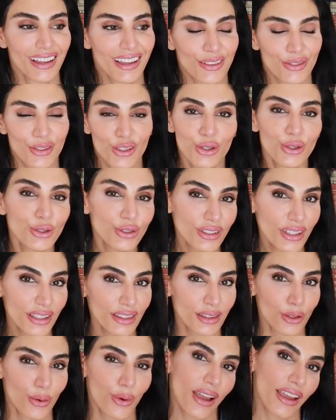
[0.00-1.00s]
If you use
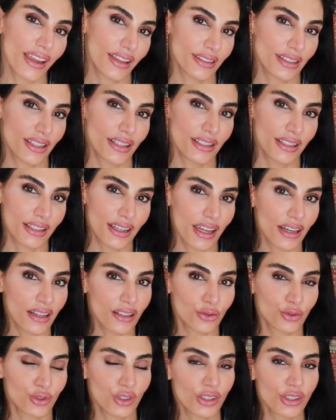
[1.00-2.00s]
it the way it's
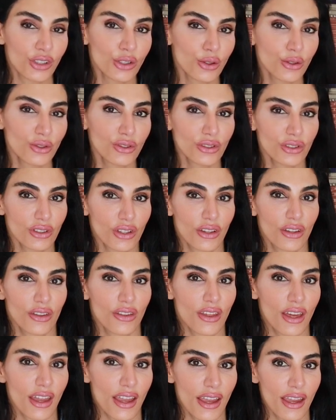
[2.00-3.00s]
indicated for use,
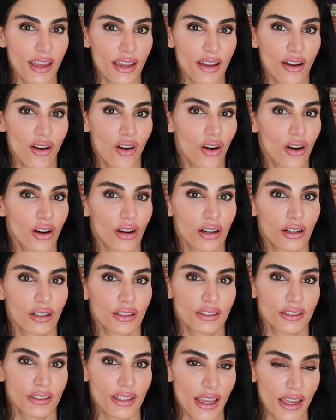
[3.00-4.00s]
they
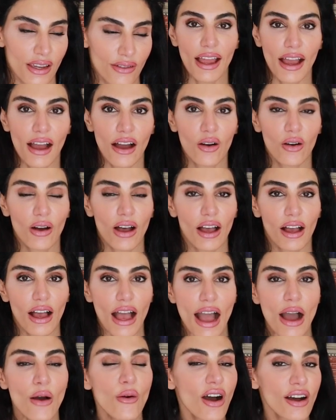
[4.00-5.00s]
are safe. Now,
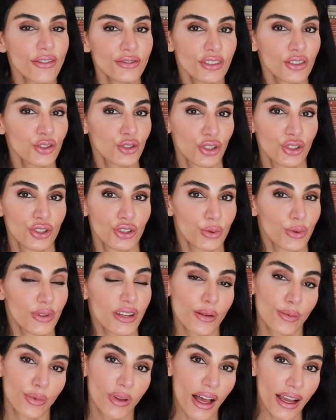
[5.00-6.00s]
how often should you
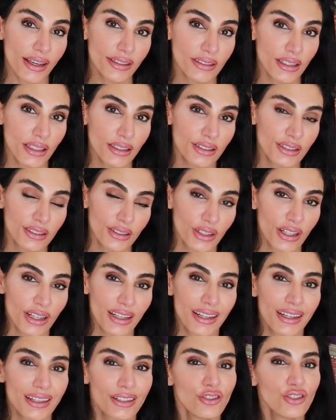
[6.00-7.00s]
reapply
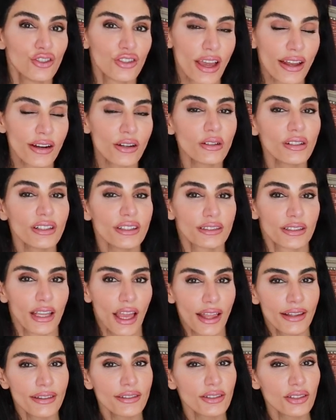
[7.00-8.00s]
sunscreen? In general, it
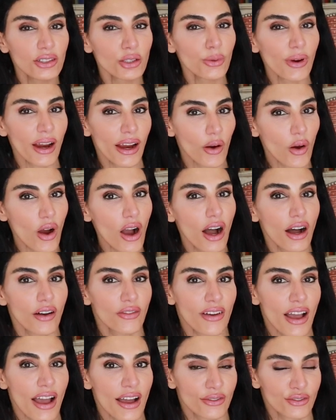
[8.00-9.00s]
tends to wear
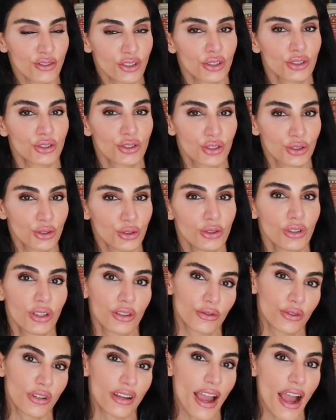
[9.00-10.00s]
off after two
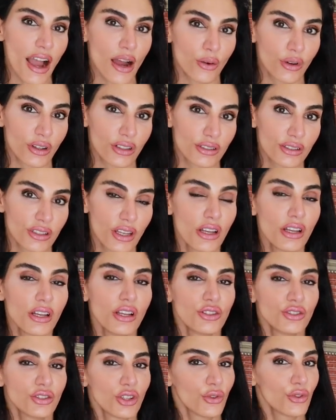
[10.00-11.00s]
to three hours.
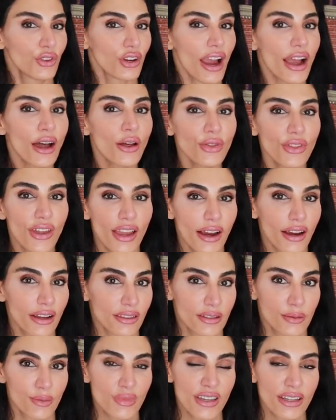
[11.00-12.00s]
So if you're out there
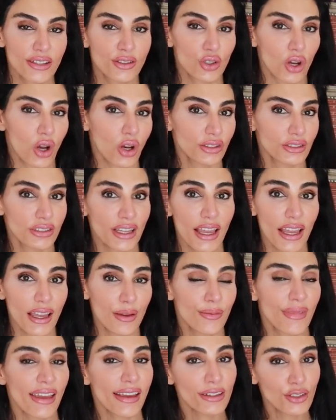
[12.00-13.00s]
at the beach all
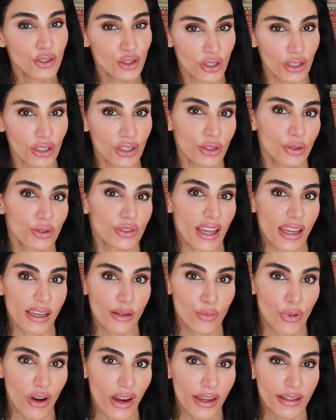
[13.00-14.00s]
day, make sure you
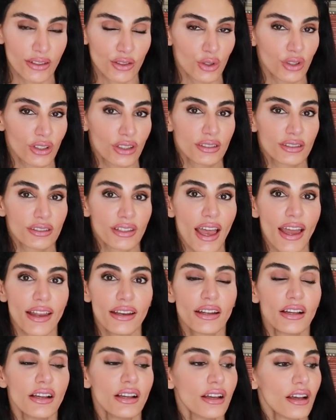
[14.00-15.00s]
take breaks. You can
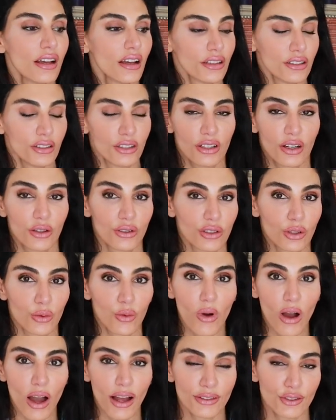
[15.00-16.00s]
set you know, your
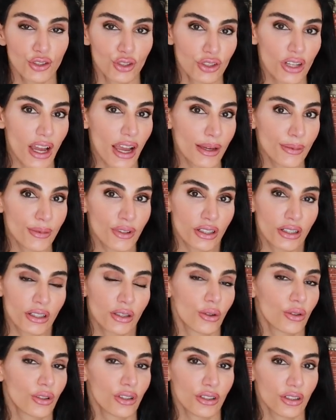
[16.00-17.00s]
watch
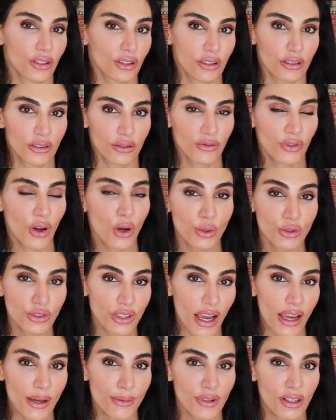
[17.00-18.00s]
timer or your phone
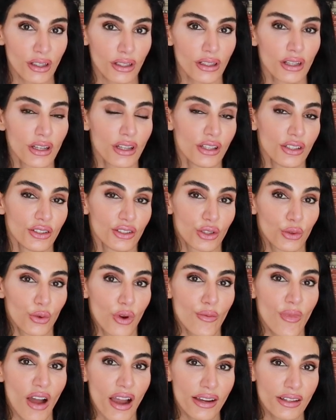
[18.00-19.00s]
timer to
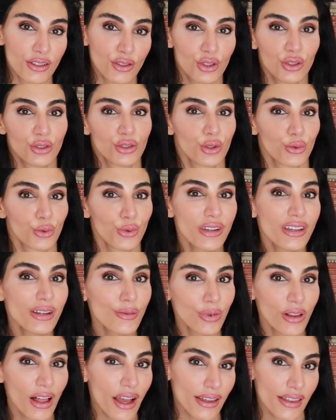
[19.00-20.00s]
remind you to
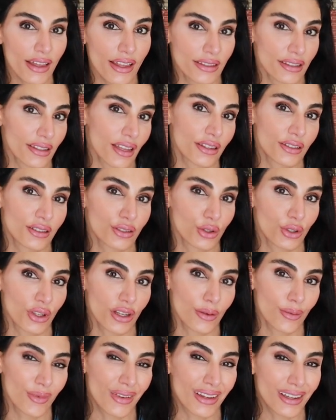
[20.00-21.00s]
reapply that
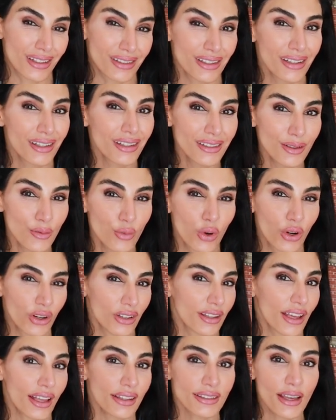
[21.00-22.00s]
sunscreen because it is
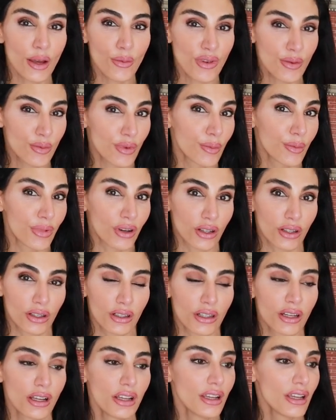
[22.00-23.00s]
important. That's how people
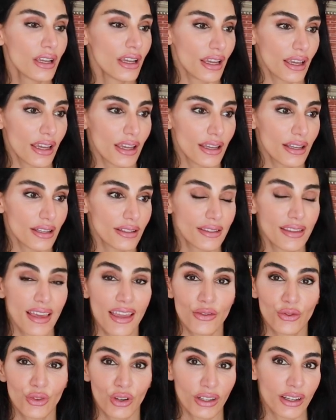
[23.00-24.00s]
burn is
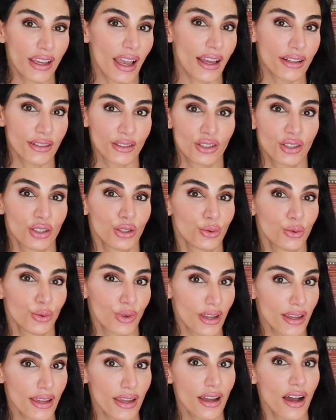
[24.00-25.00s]
they forget to
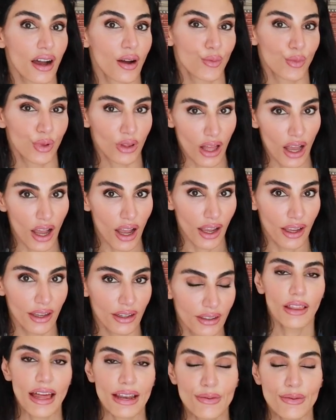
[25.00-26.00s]

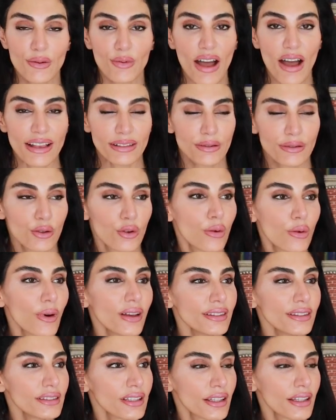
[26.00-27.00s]
reapply. A lot of people ask me, well,
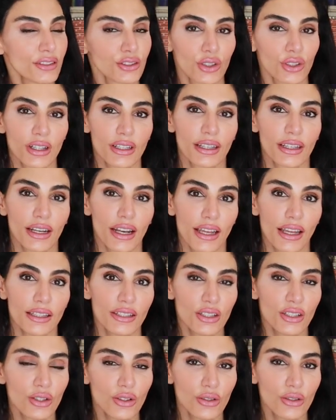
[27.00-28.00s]
what sunscreen can I
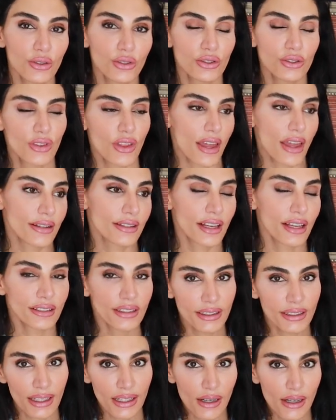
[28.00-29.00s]
use that
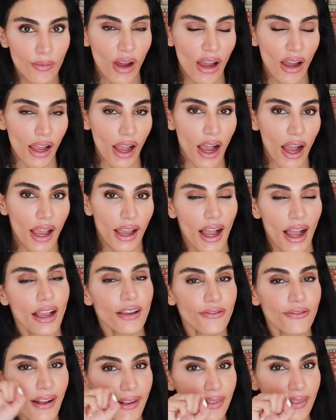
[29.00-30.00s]
doesn't get my eye?
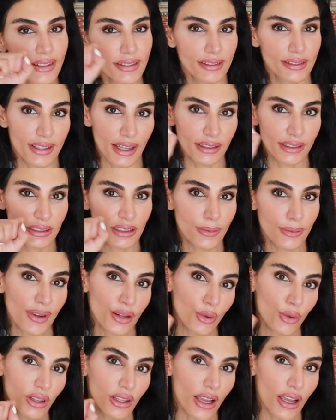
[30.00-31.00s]
I find the sticks to
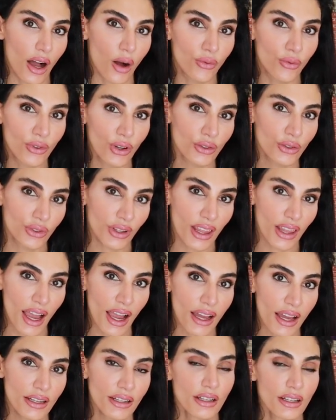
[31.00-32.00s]
be really helpful for
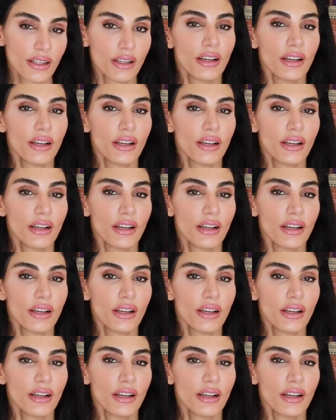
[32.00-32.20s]
that.